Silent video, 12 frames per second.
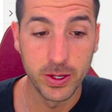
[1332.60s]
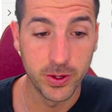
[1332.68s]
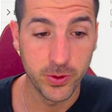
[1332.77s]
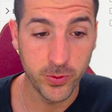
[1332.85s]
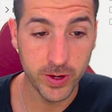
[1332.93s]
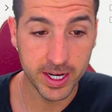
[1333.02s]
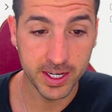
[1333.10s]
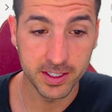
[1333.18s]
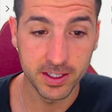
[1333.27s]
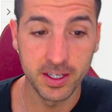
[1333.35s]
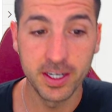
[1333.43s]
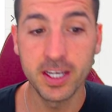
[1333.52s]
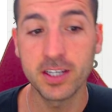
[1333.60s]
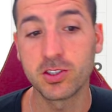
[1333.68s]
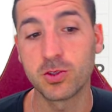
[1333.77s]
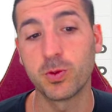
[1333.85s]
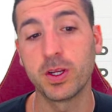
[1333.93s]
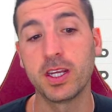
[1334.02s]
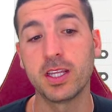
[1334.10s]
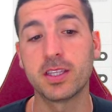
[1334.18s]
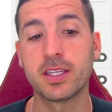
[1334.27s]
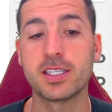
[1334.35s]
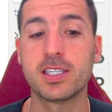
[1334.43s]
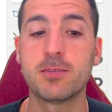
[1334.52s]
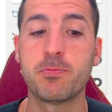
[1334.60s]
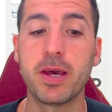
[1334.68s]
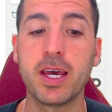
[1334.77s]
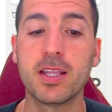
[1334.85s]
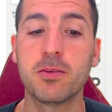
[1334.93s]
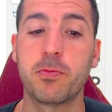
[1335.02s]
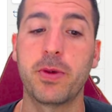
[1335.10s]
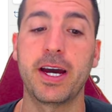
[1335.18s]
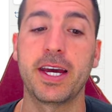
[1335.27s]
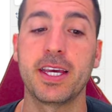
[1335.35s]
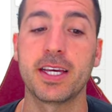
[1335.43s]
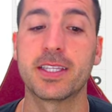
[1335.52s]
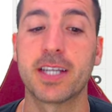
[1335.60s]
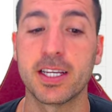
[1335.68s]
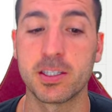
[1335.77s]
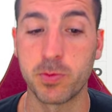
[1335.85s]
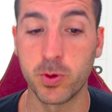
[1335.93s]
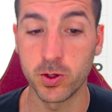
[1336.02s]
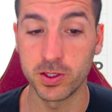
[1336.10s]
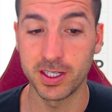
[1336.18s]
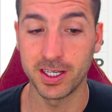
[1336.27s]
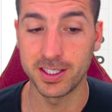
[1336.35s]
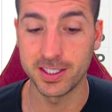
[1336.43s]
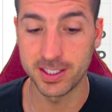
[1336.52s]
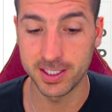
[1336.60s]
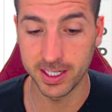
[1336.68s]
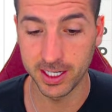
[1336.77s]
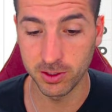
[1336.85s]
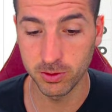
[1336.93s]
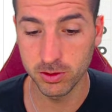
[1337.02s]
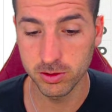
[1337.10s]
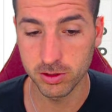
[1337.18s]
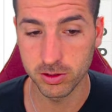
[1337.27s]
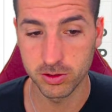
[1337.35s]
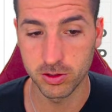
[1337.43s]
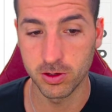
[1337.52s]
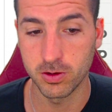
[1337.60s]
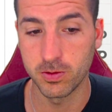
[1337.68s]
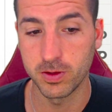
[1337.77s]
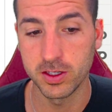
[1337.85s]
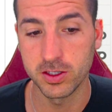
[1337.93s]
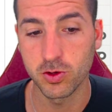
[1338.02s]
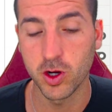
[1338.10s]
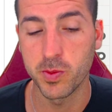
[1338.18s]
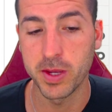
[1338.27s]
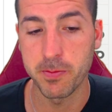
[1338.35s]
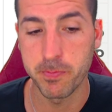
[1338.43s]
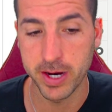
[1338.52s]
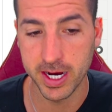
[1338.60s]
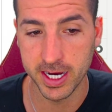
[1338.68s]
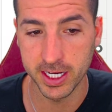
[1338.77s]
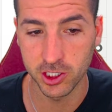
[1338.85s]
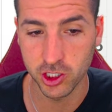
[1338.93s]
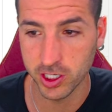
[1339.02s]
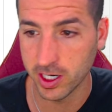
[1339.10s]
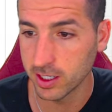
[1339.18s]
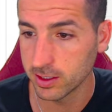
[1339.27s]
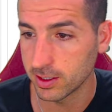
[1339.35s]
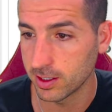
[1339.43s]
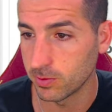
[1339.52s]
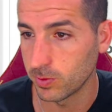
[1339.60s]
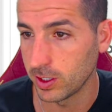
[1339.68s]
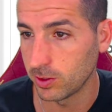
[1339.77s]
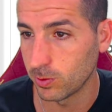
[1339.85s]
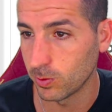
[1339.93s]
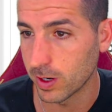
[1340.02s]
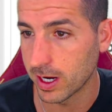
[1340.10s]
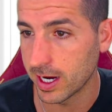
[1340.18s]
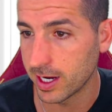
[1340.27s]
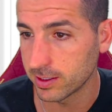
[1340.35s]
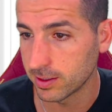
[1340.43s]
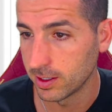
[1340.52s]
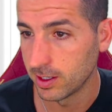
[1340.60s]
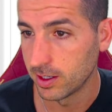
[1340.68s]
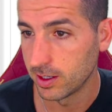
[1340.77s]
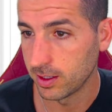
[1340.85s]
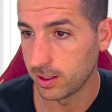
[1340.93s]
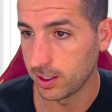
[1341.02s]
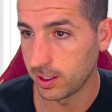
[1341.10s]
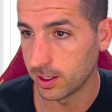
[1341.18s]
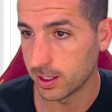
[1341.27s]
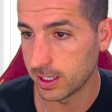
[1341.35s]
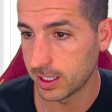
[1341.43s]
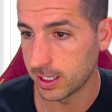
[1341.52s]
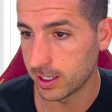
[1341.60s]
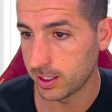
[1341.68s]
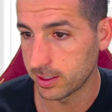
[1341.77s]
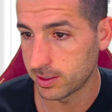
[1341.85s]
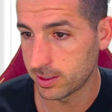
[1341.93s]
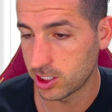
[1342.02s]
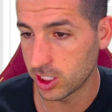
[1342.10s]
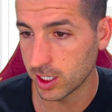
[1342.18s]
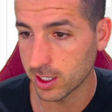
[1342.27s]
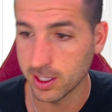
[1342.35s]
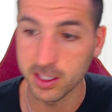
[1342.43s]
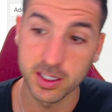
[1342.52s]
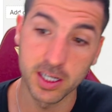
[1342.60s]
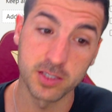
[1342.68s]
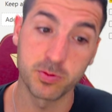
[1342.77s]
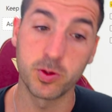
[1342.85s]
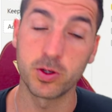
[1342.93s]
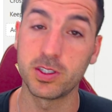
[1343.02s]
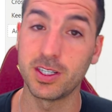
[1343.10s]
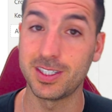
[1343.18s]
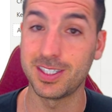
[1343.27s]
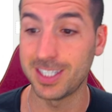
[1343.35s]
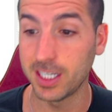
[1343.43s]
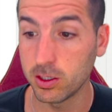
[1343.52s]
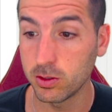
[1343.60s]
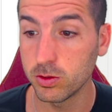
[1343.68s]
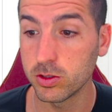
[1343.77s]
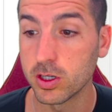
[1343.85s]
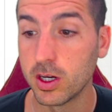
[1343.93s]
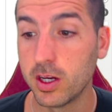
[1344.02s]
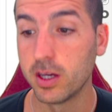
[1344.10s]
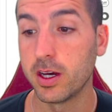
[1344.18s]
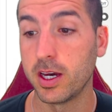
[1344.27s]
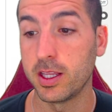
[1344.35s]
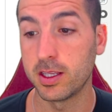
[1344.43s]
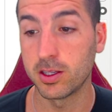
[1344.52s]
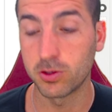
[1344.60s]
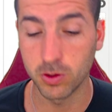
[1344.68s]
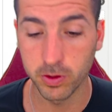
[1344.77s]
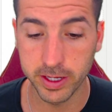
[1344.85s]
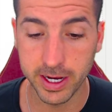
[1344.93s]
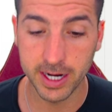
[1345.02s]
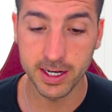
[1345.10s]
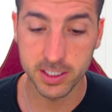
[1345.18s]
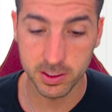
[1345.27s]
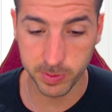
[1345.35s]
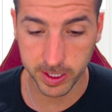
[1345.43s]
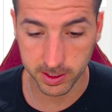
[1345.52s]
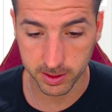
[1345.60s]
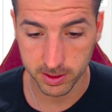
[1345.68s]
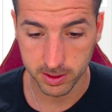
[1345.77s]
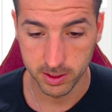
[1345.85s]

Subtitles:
Right, next we need the spend by transported status. So this is going to be a pie chart, and we need to add the, let's check the transported status and then the total spend.